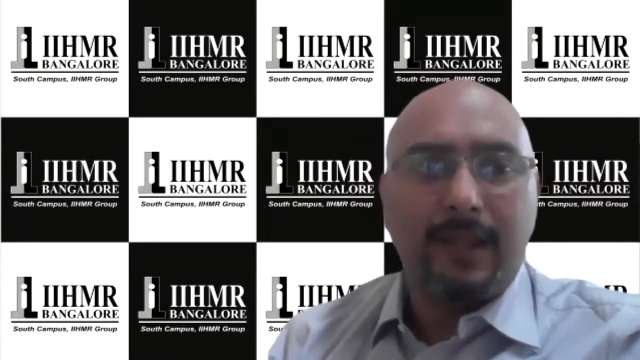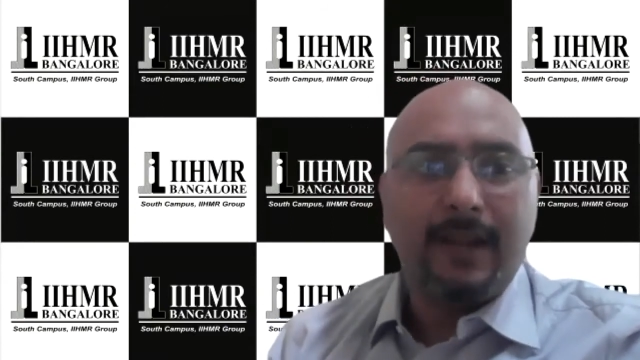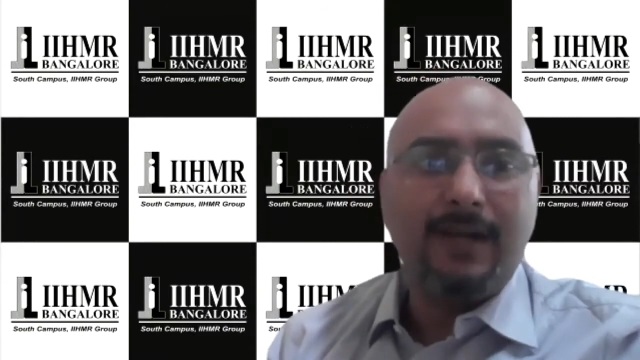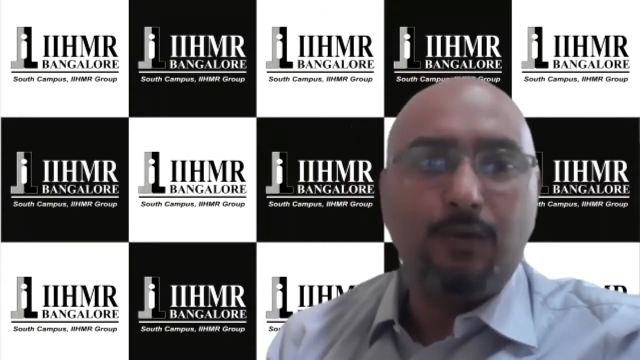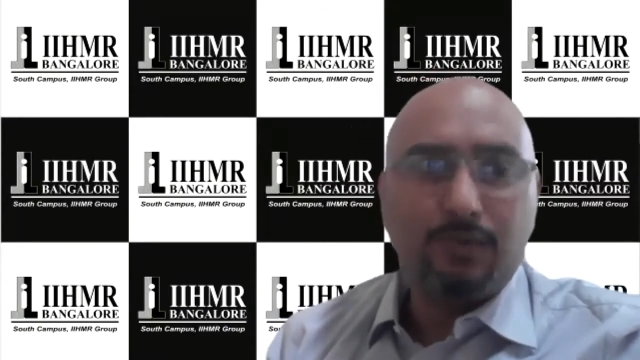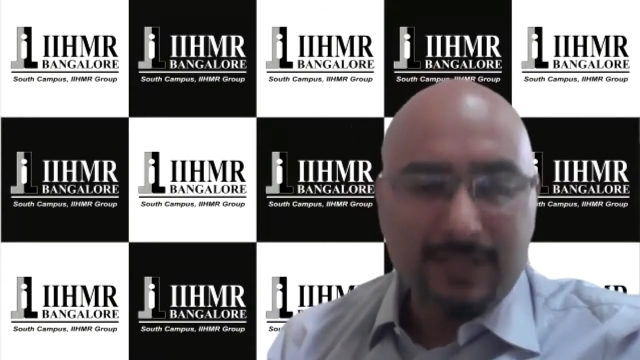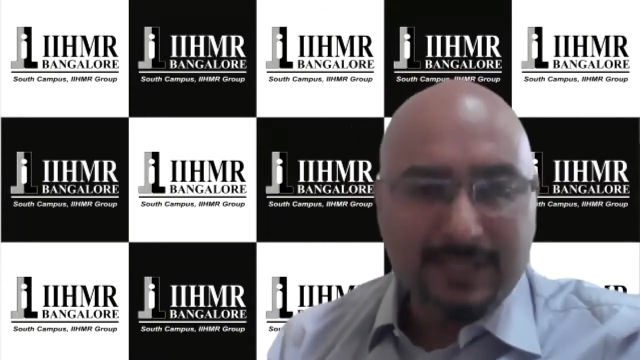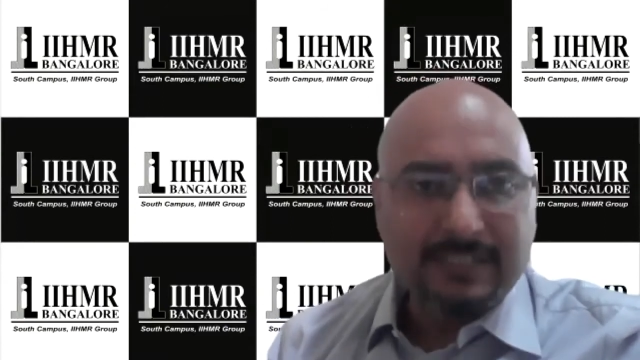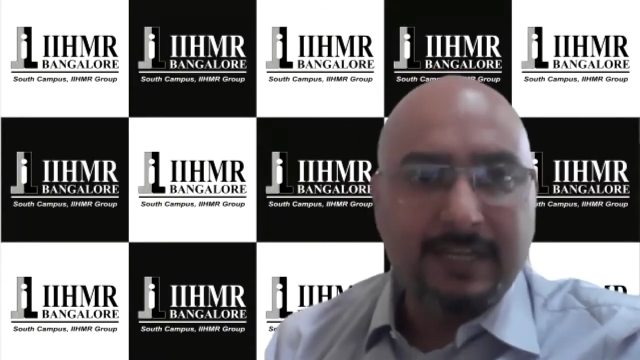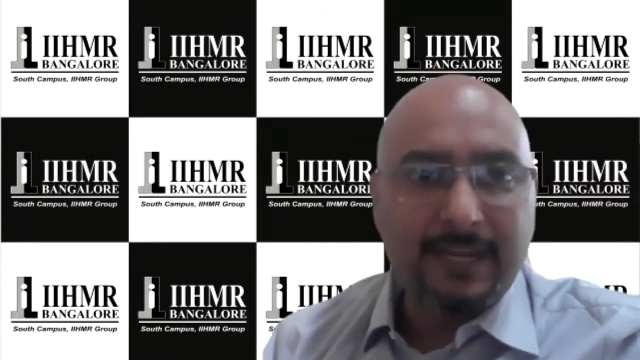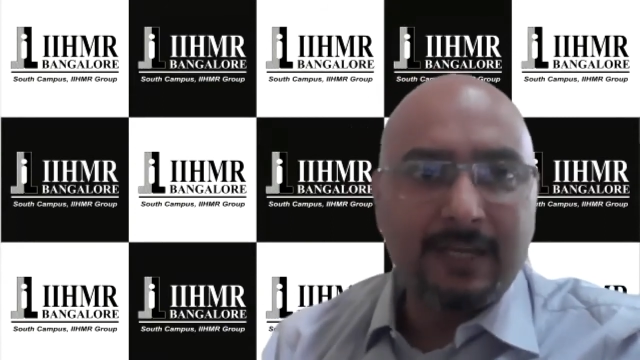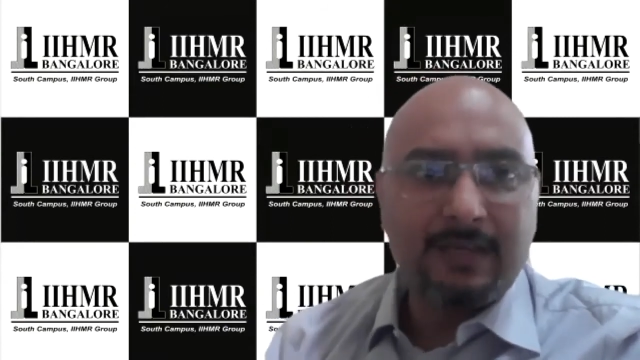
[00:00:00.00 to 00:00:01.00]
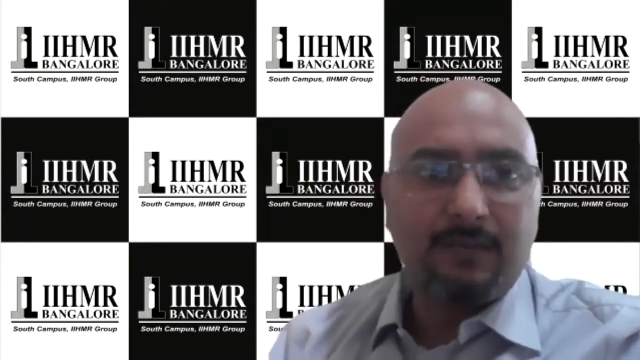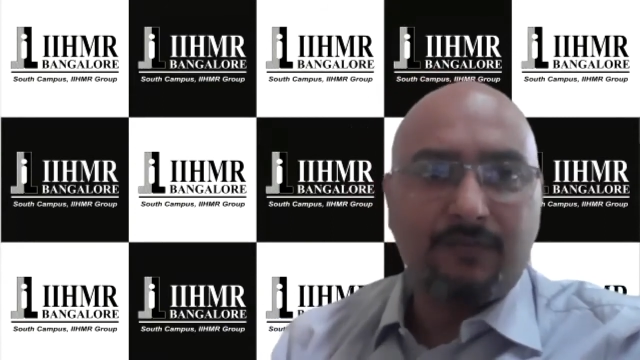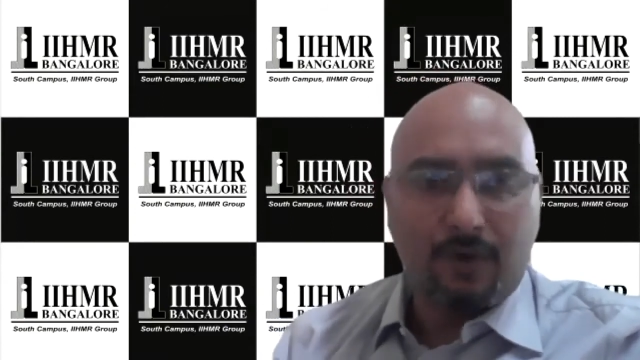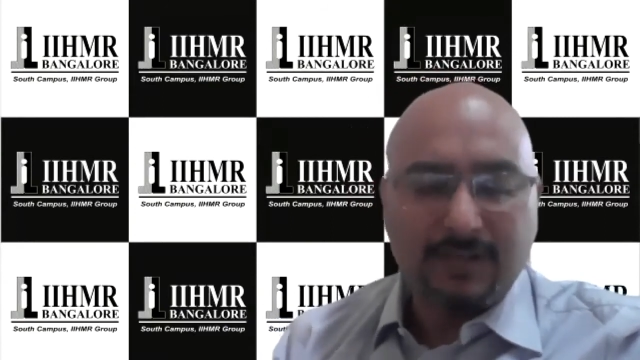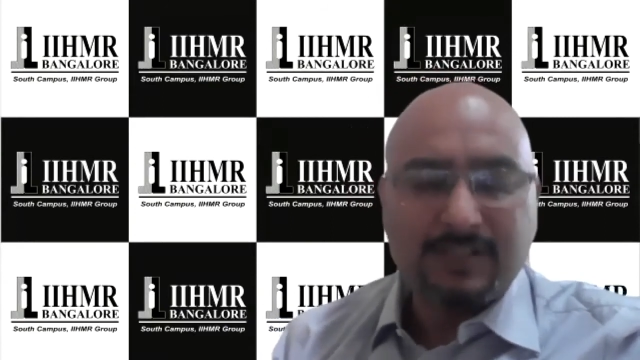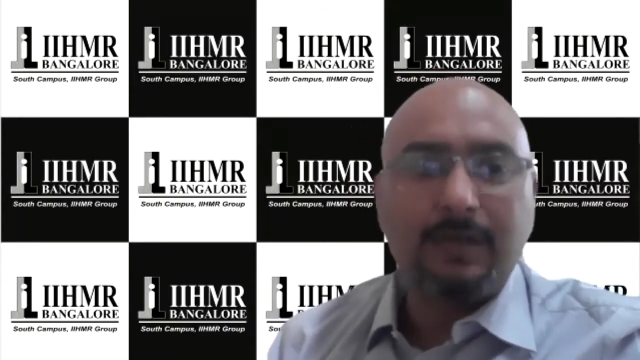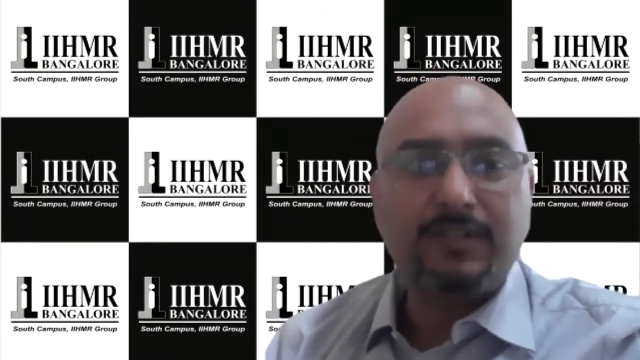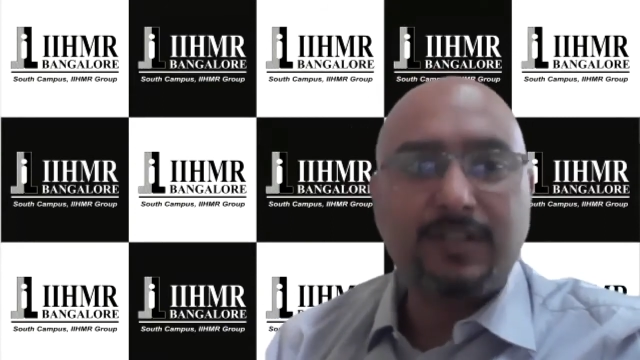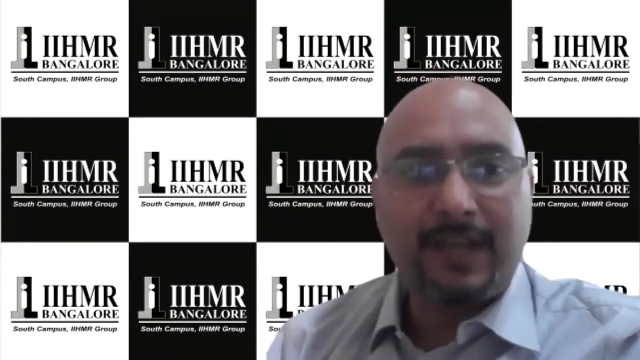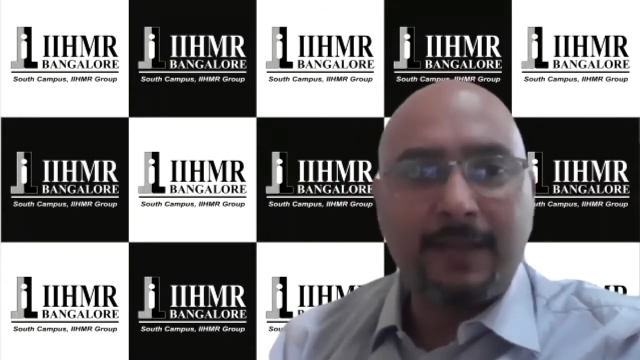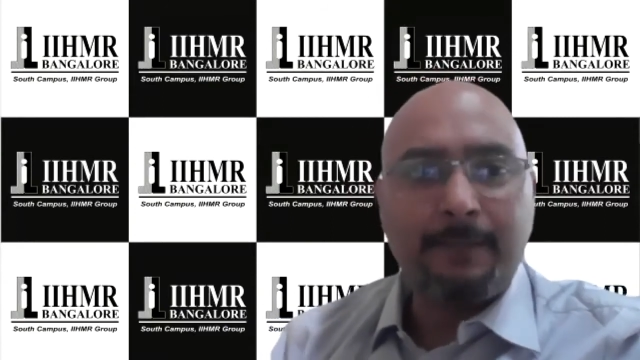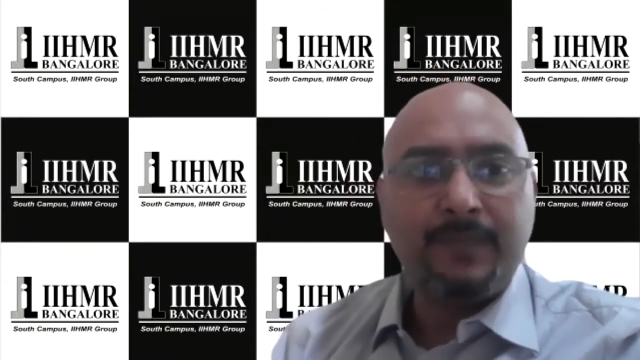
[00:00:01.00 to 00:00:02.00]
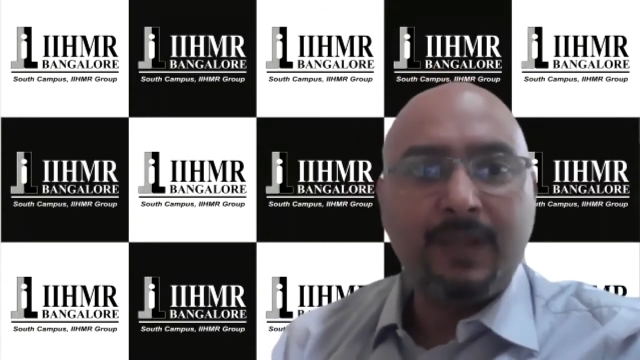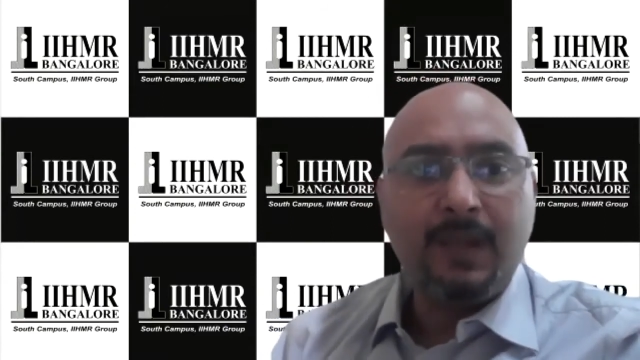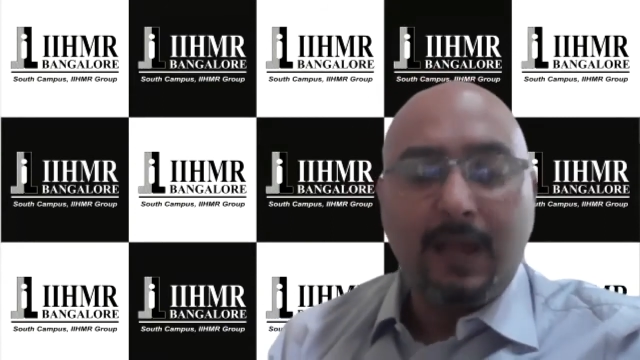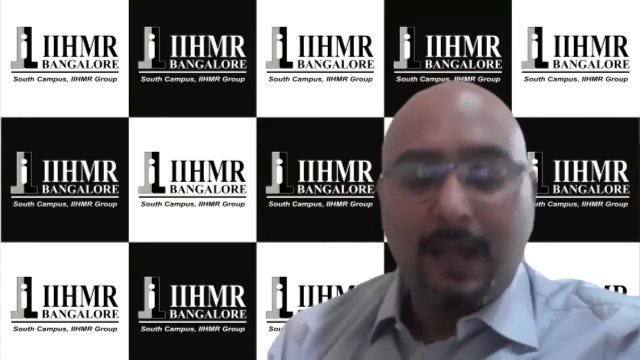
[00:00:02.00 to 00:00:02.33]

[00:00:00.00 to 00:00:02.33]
here to sustain for some time?